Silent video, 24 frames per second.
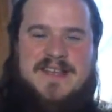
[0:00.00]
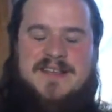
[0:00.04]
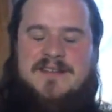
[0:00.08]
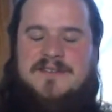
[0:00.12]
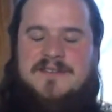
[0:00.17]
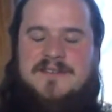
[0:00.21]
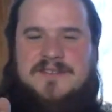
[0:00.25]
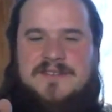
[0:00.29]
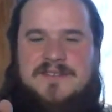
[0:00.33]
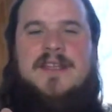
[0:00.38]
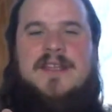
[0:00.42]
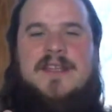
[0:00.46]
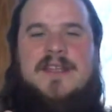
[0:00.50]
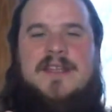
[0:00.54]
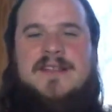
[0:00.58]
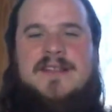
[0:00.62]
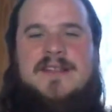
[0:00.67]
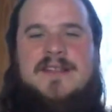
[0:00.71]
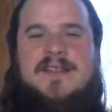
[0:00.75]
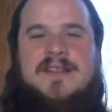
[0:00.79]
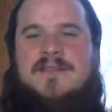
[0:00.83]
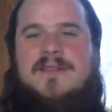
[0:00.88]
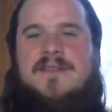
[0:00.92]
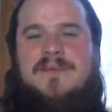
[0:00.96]
energetically
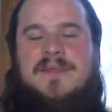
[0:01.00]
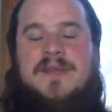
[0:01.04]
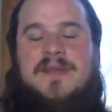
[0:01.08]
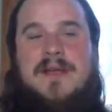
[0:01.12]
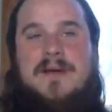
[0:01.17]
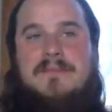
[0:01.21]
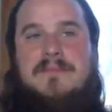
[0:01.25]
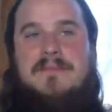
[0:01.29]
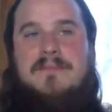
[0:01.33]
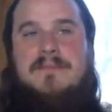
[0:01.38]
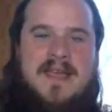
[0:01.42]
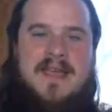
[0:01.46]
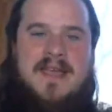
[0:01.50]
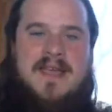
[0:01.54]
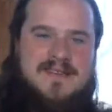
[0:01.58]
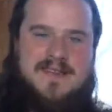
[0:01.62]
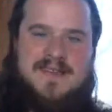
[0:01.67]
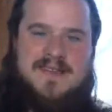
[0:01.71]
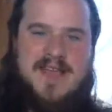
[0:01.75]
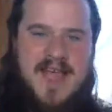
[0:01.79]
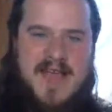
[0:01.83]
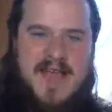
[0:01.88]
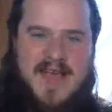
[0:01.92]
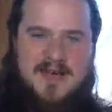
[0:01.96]
there's something
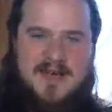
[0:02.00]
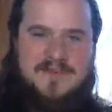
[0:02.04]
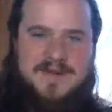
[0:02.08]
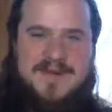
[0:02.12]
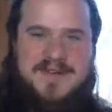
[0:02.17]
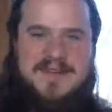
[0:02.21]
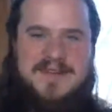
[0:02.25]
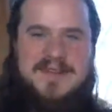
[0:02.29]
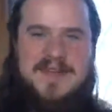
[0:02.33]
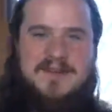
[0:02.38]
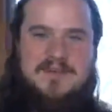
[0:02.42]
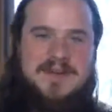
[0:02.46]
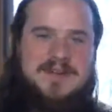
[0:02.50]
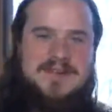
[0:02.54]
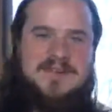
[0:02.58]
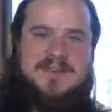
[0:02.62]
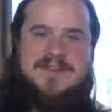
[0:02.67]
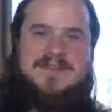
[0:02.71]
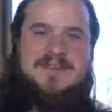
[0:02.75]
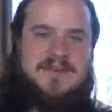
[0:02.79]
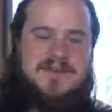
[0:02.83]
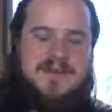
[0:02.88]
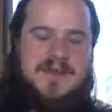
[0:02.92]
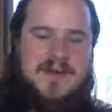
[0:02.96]
amazing happening that we just
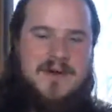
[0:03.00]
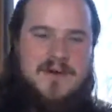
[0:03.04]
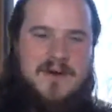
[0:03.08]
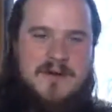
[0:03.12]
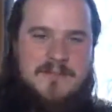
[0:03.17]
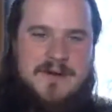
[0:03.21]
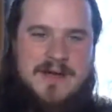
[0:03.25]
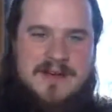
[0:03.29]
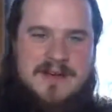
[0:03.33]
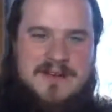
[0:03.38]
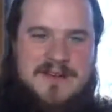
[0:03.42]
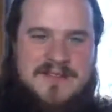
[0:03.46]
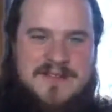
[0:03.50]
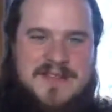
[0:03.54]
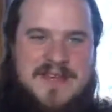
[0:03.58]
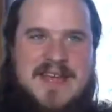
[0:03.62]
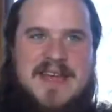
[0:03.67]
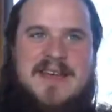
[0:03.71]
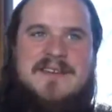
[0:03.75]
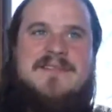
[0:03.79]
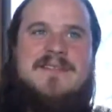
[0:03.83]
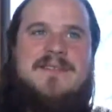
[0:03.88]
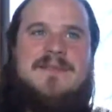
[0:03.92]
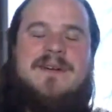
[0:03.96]
don't know about and they
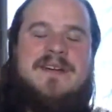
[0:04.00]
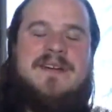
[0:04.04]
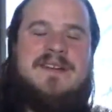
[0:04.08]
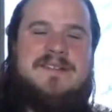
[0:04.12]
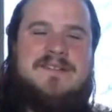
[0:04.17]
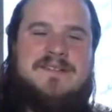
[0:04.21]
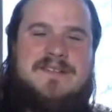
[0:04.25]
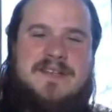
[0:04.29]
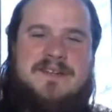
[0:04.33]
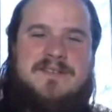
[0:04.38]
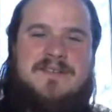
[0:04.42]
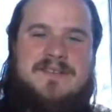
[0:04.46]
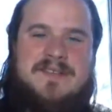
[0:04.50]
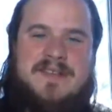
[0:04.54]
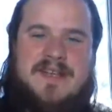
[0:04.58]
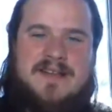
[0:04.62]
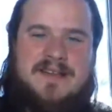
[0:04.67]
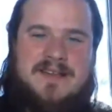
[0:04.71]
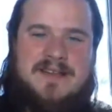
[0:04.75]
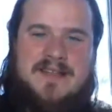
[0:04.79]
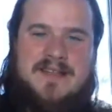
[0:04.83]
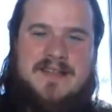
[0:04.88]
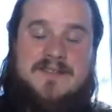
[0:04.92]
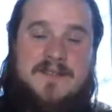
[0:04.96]
have some kind of secret
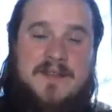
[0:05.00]
technique.